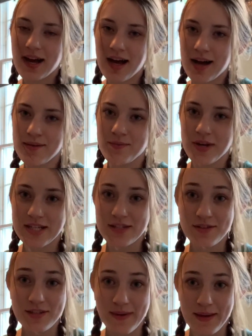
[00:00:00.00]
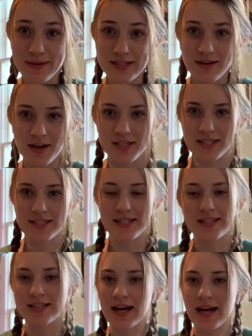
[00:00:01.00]
What I do to make my scrunchies
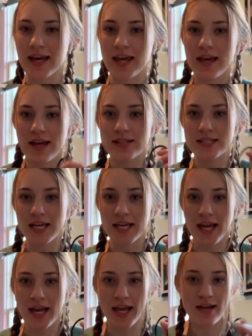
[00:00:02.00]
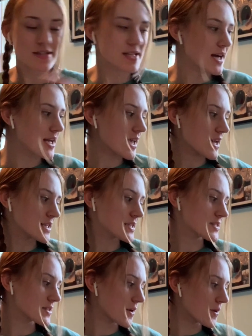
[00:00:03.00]
is I take a hair tie and I
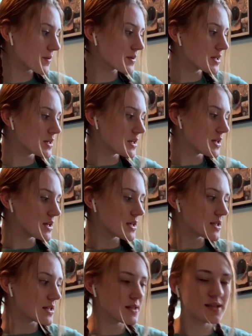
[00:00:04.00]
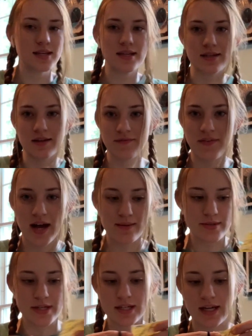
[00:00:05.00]
sew the
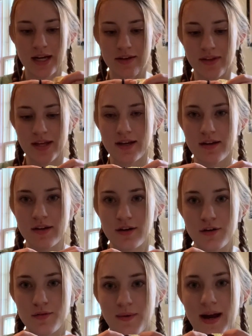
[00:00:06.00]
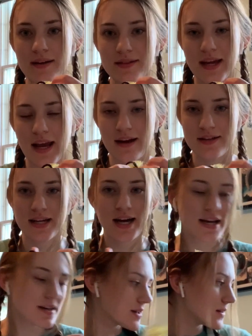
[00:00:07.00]
fabric kind of like around the hair
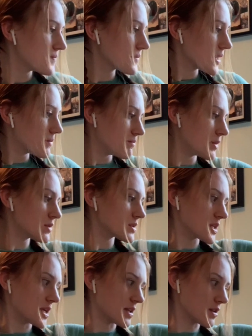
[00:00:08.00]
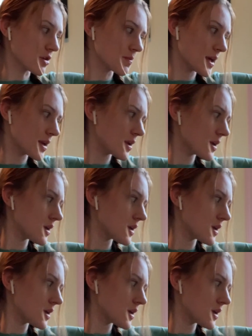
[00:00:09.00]
tie. You'll see in a little bit.